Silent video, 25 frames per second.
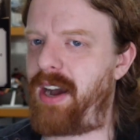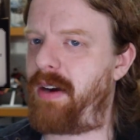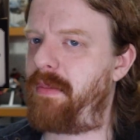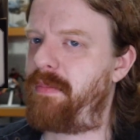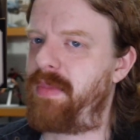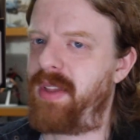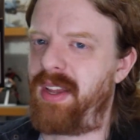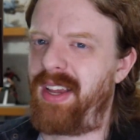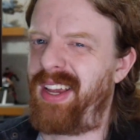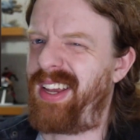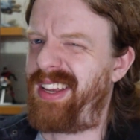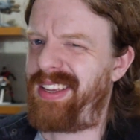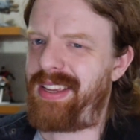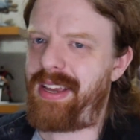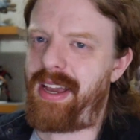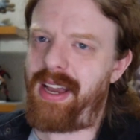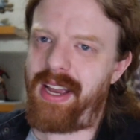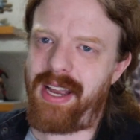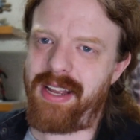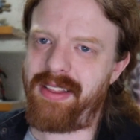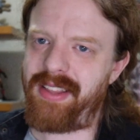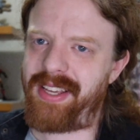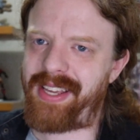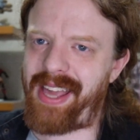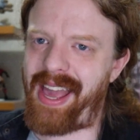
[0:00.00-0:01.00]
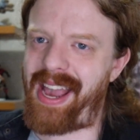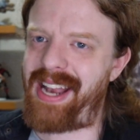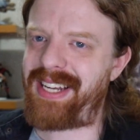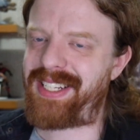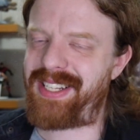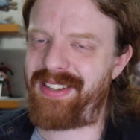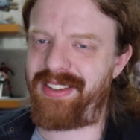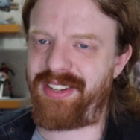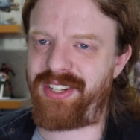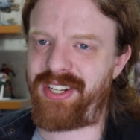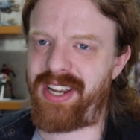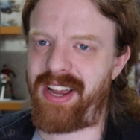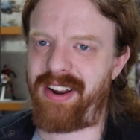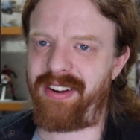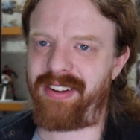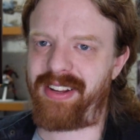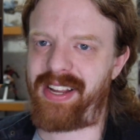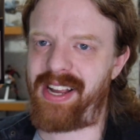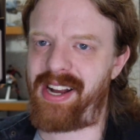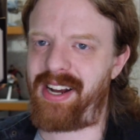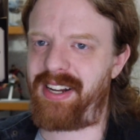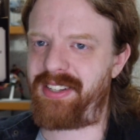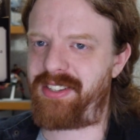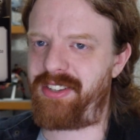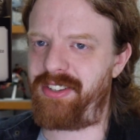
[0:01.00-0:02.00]
Now, yeah, in the case of the
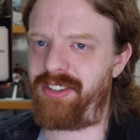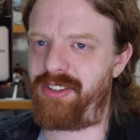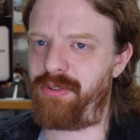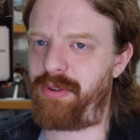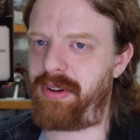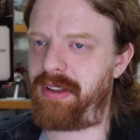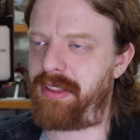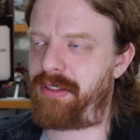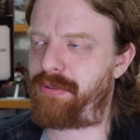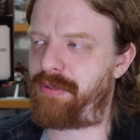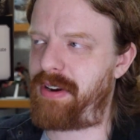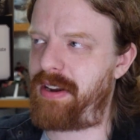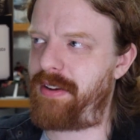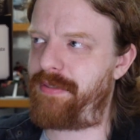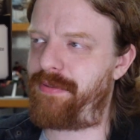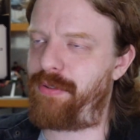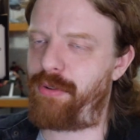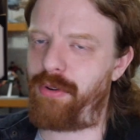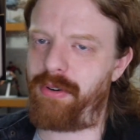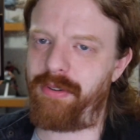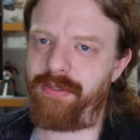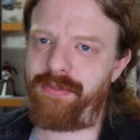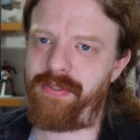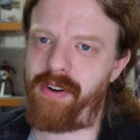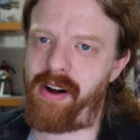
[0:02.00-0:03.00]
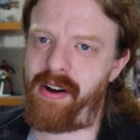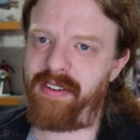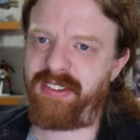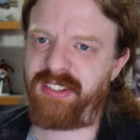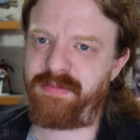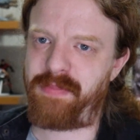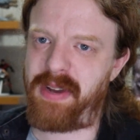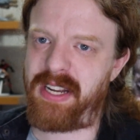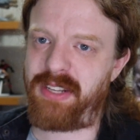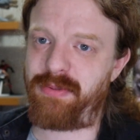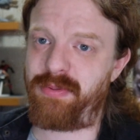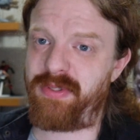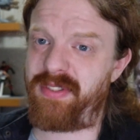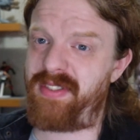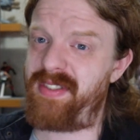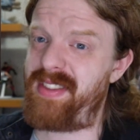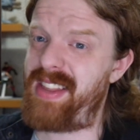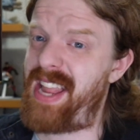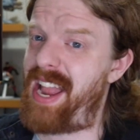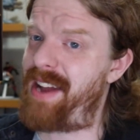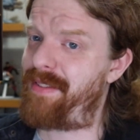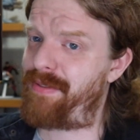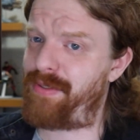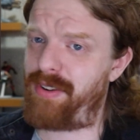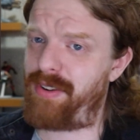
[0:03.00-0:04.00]
Shadowcaster, doing 3, 4, and 5 speeds was